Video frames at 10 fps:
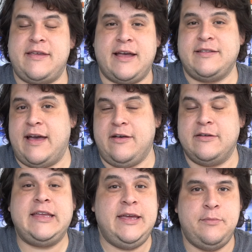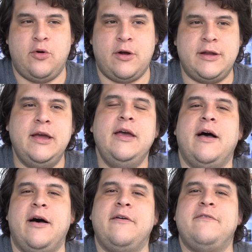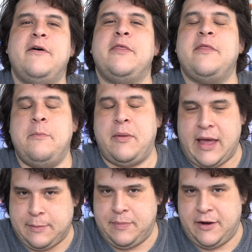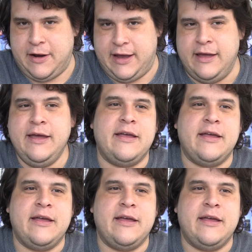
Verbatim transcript: tactile keyboard of the BlackBerry.